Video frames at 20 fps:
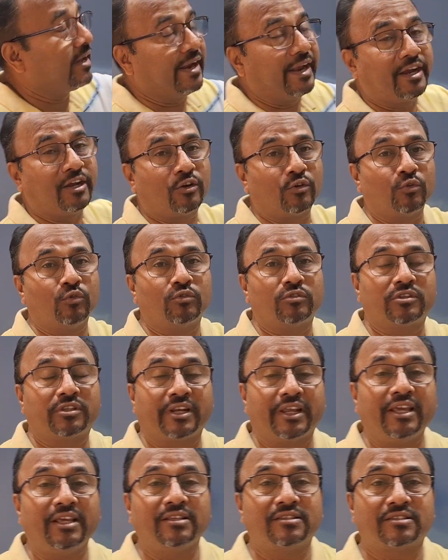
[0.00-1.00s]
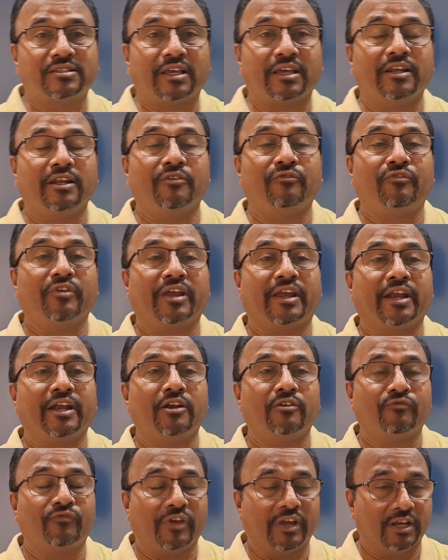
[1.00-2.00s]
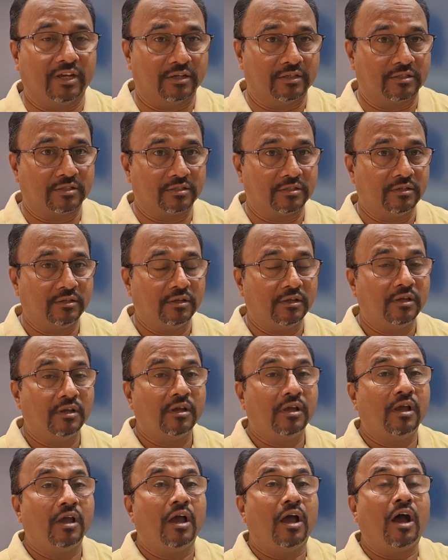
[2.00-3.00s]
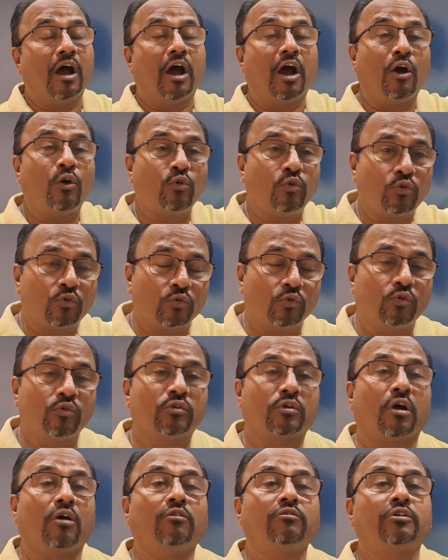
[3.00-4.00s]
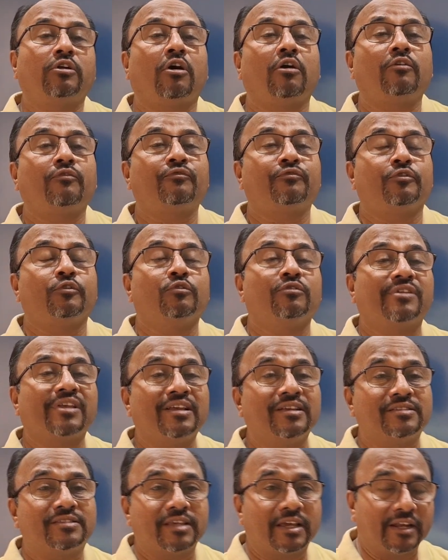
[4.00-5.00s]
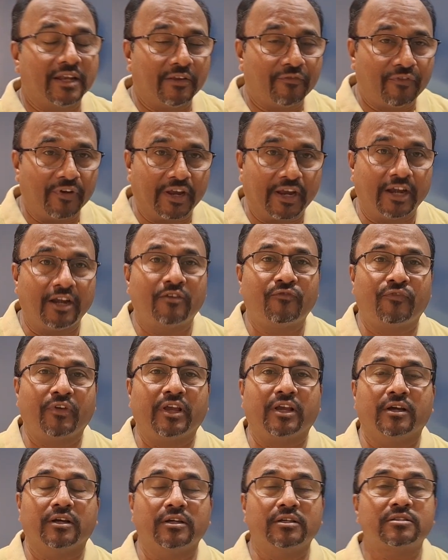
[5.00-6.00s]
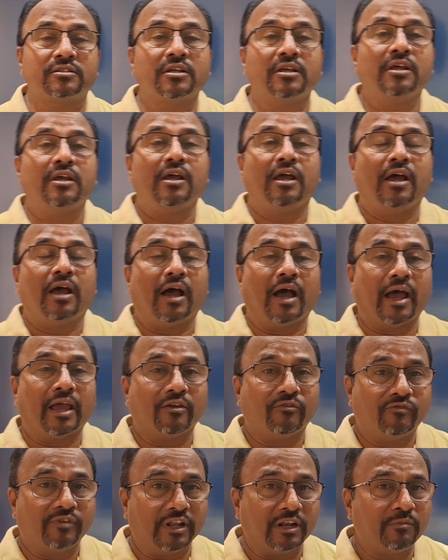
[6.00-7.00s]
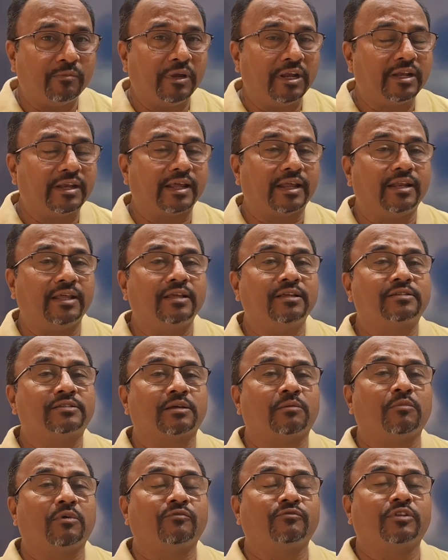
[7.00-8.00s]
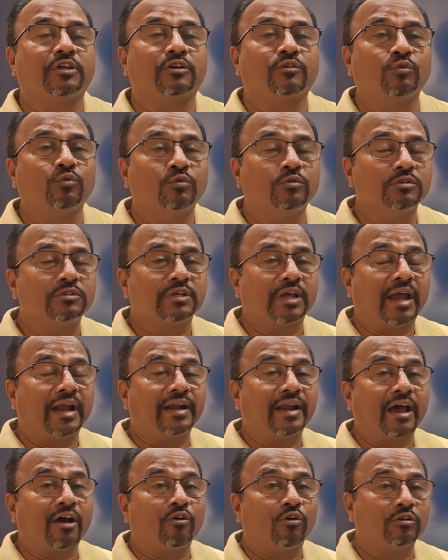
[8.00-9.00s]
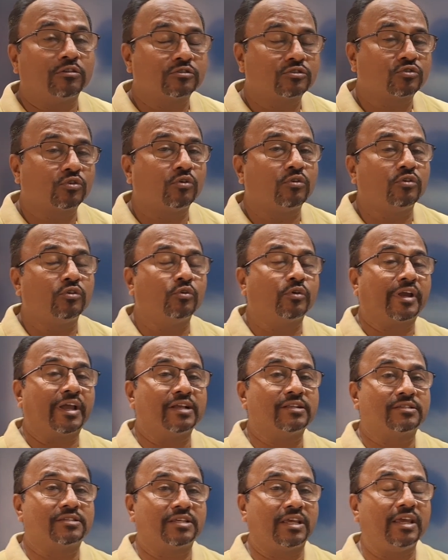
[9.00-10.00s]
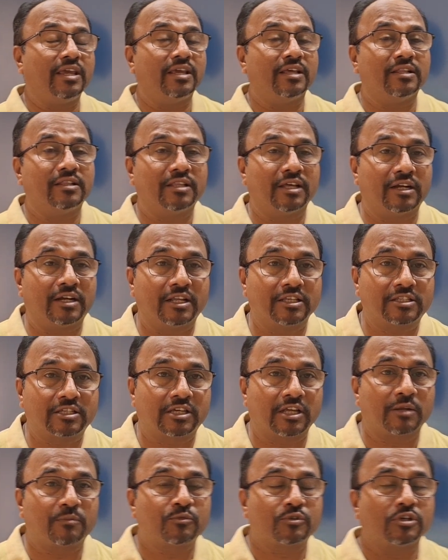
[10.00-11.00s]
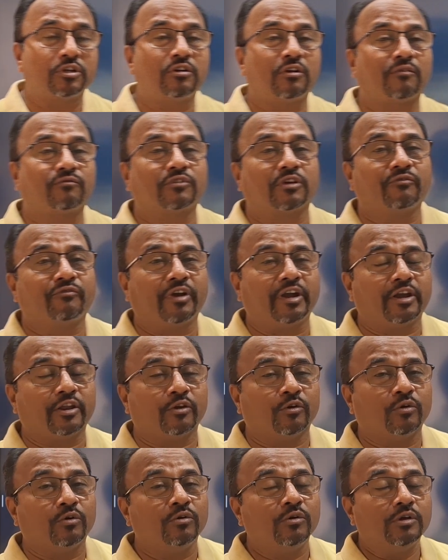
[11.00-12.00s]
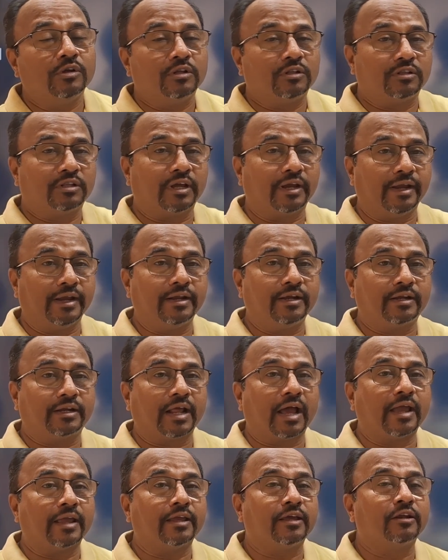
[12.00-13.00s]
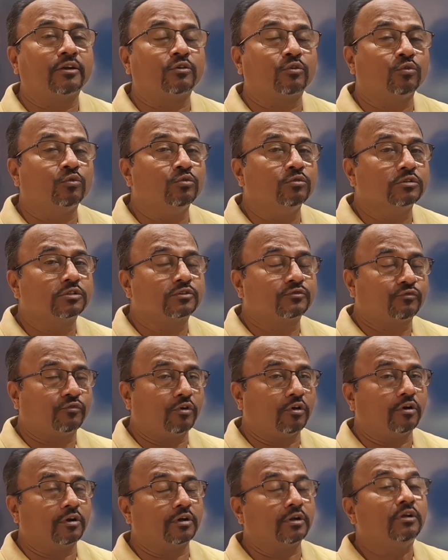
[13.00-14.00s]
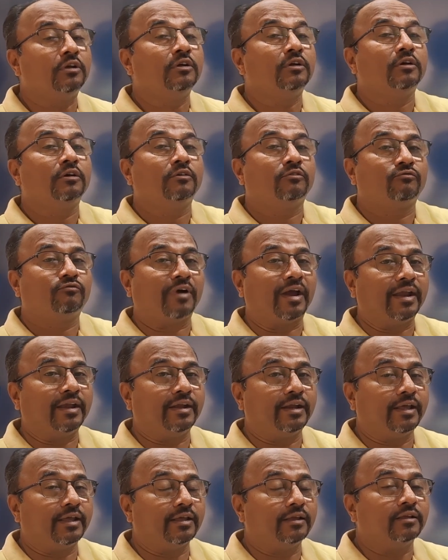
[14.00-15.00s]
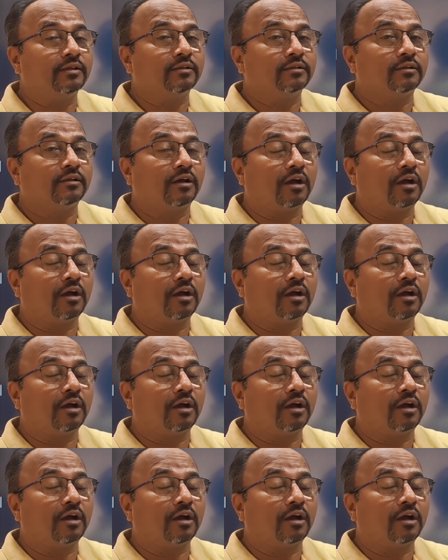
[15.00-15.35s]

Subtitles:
correct to 3 significant figures. How to round off using significant figures? I will be telling some of the rules, and also you can see in the description of the video the entire rules for finding